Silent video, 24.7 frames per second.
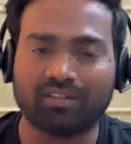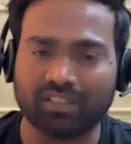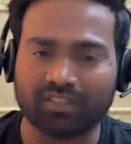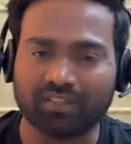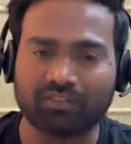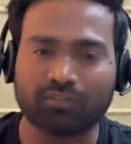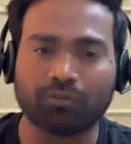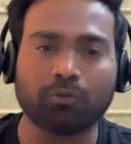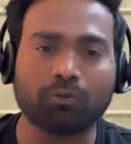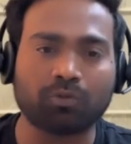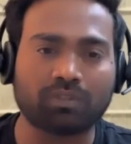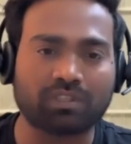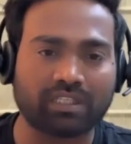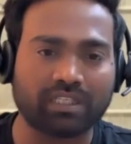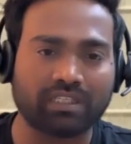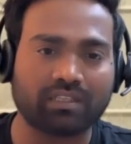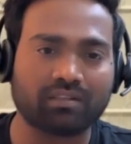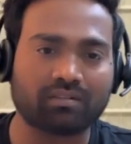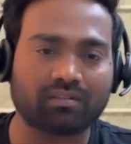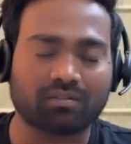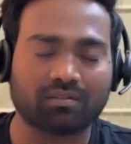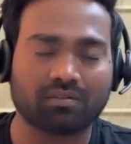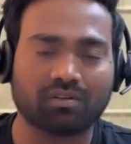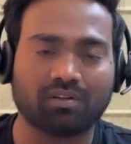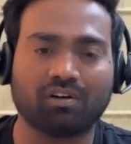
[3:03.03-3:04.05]
this use
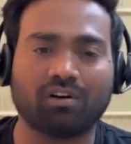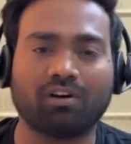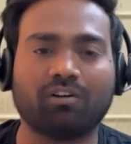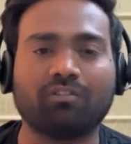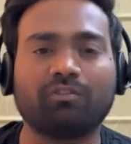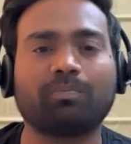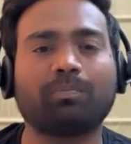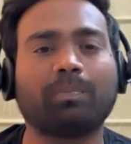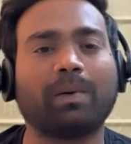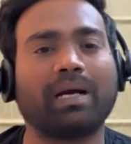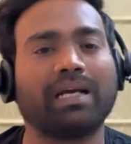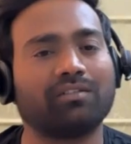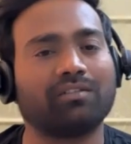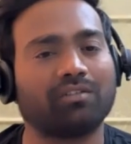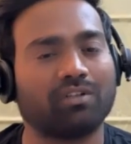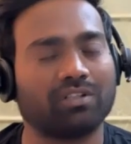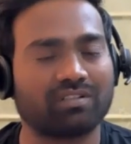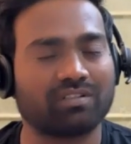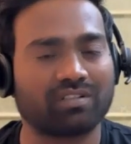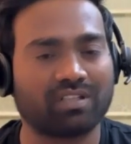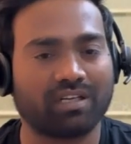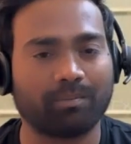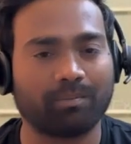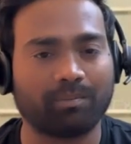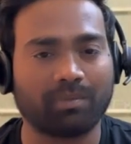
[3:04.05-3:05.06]
case of Python
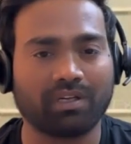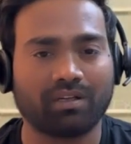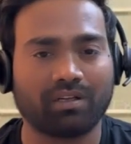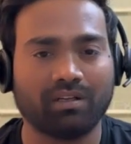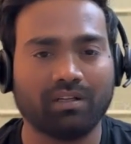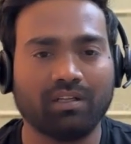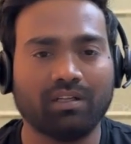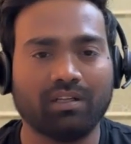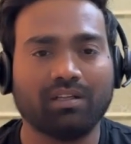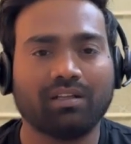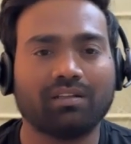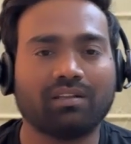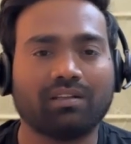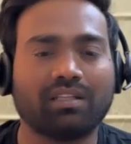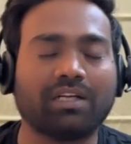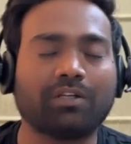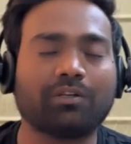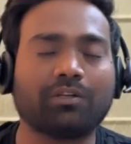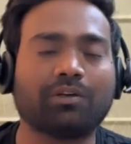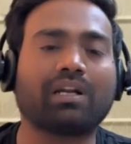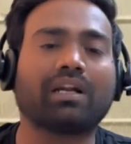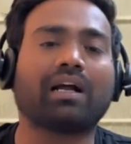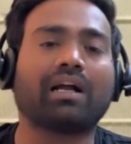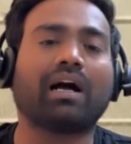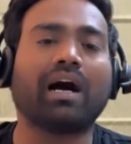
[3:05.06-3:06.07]
script that
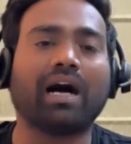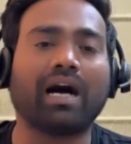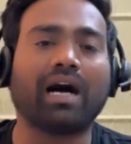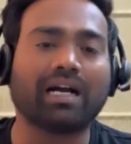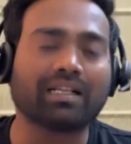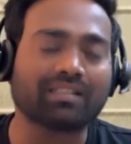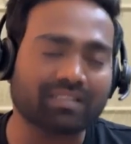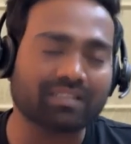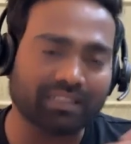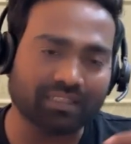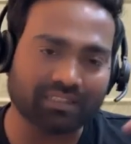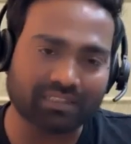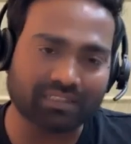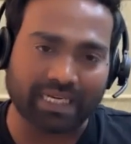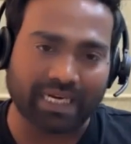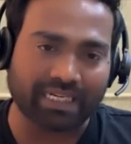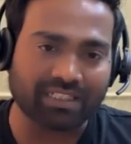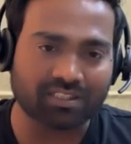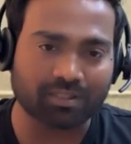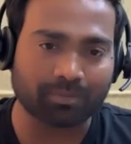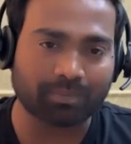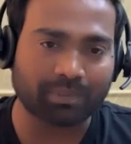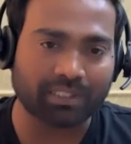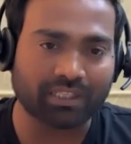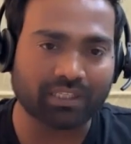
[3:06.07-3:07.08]
you are asking
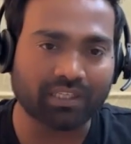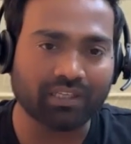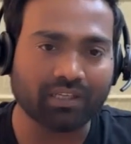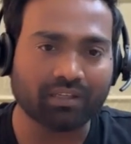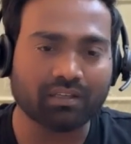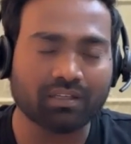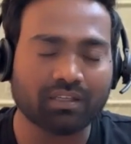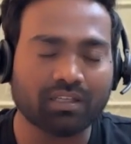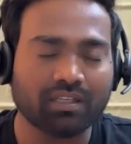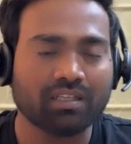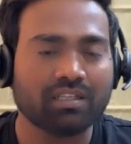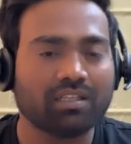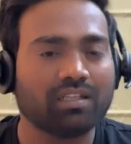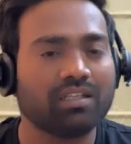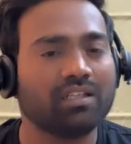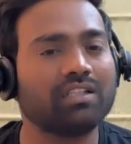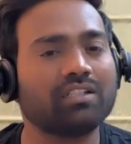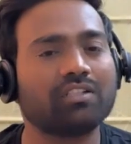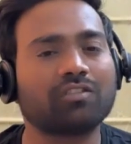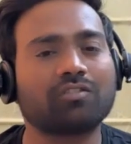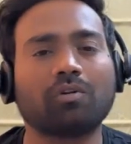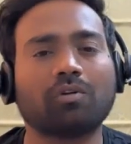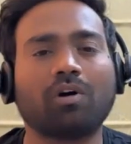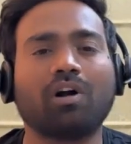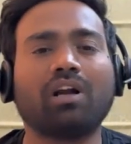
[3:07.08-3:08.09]
ChatGPT
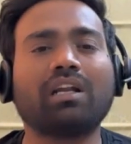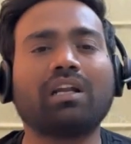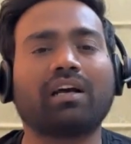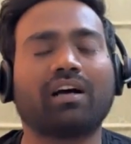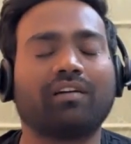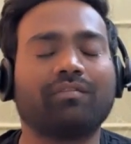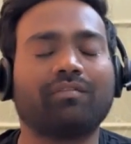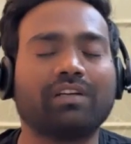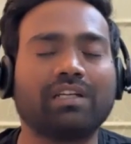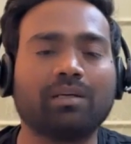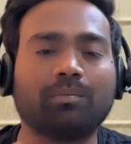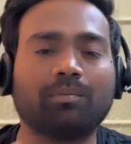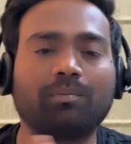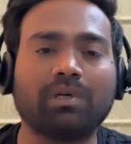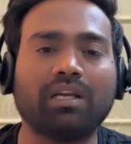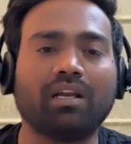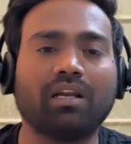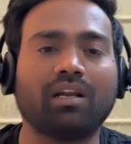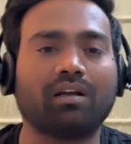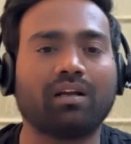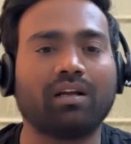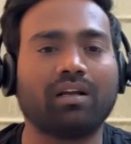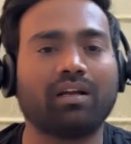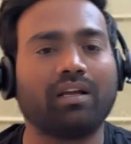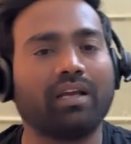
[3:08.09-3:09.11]
is not available
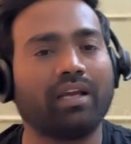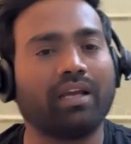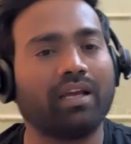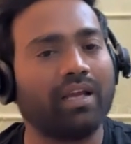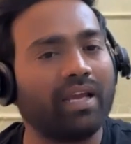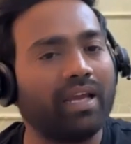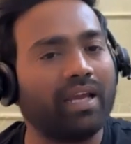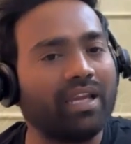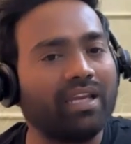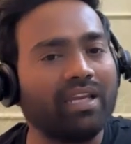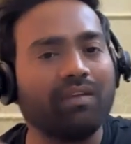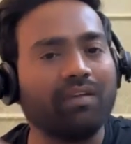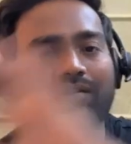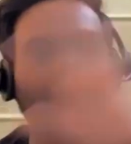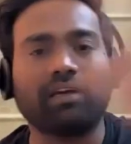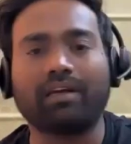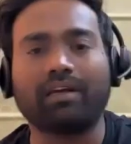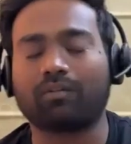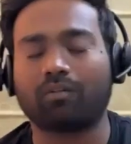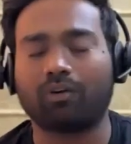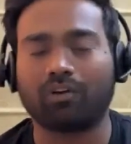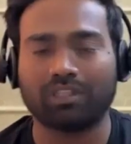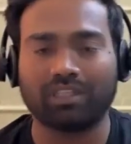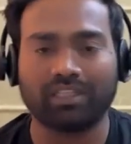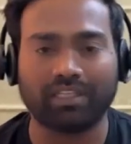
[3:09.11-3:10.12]

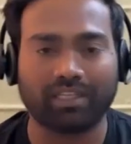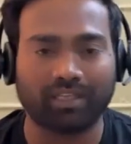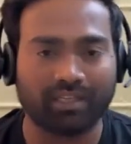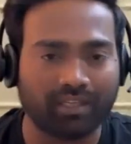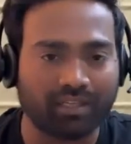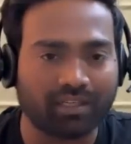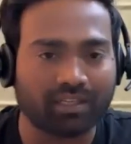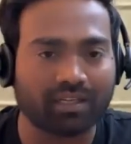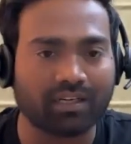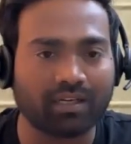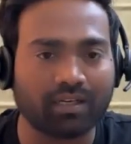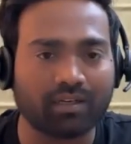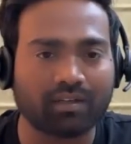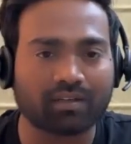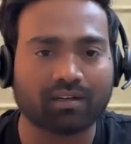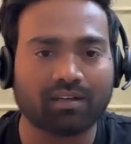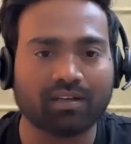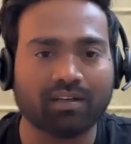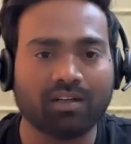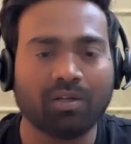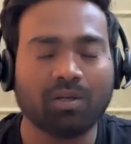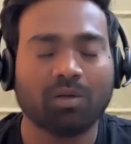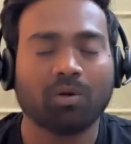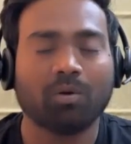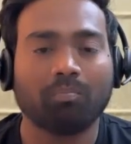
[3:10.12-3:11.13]
anywhere on the internet,
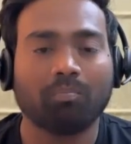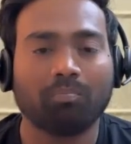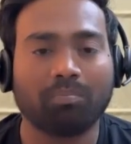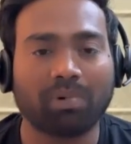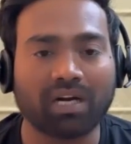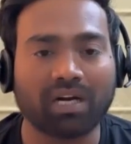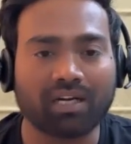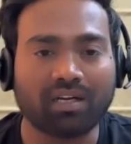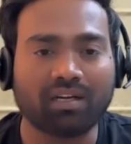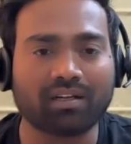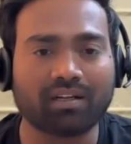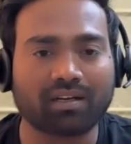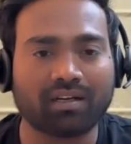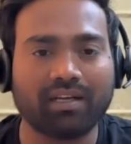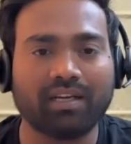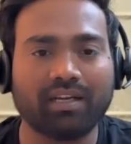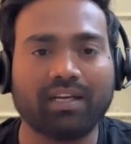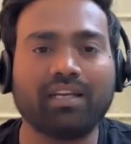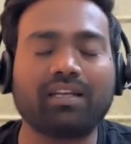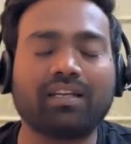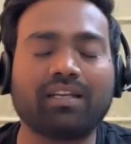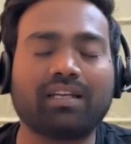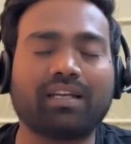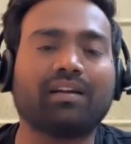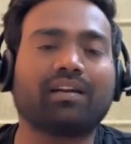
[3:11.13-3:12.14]
but
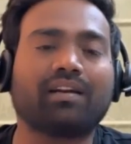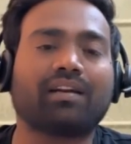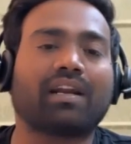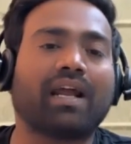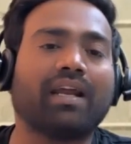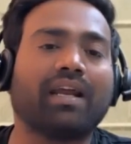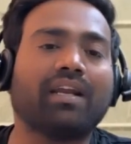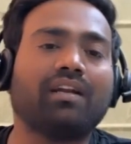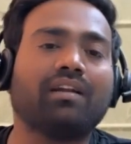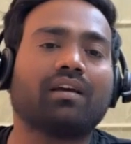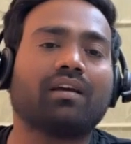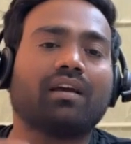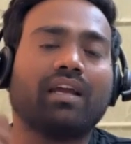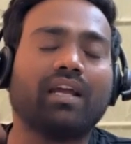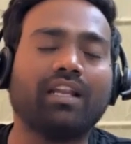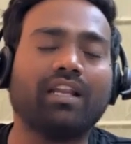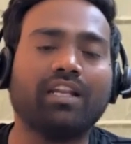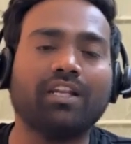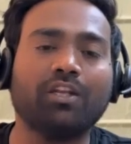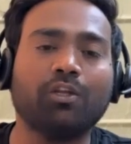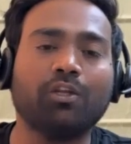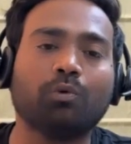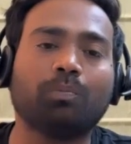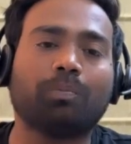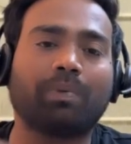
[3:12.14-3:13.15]
it can write a
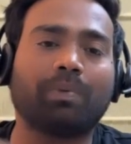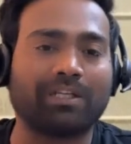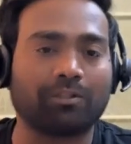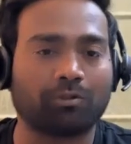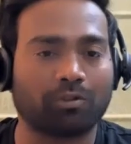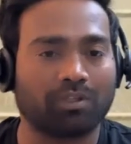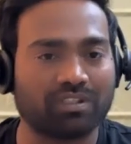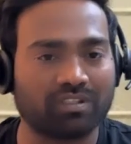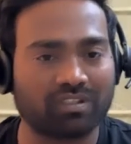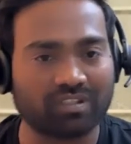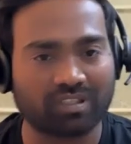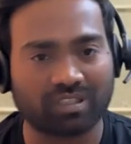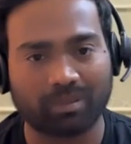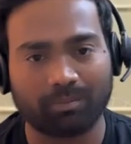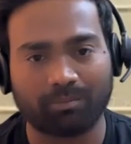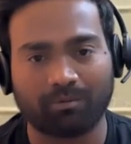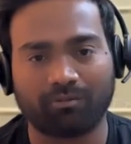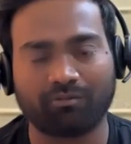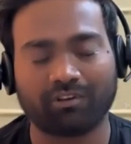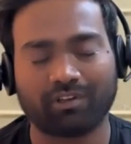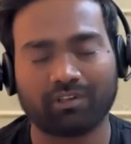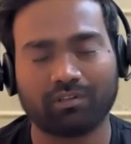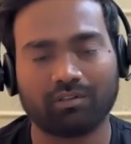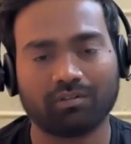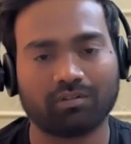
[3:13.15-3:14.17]
new Python script
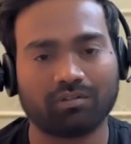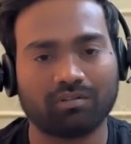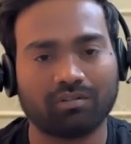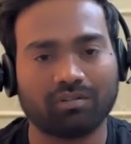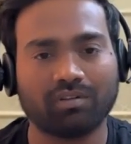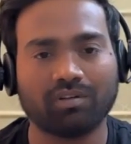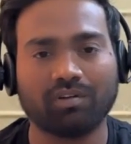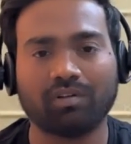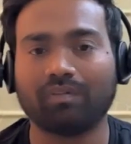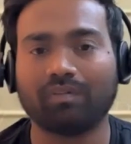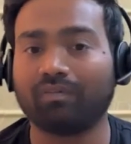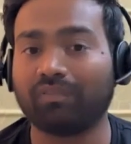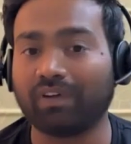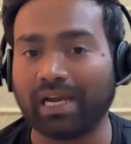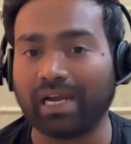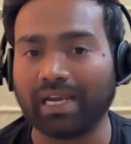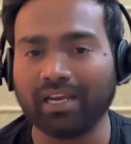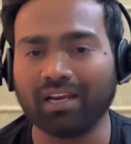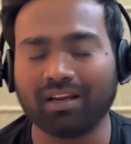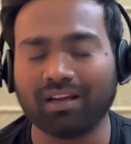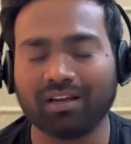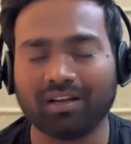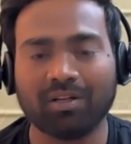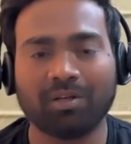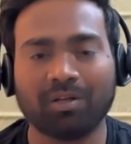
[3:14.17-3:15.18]
for you. Why?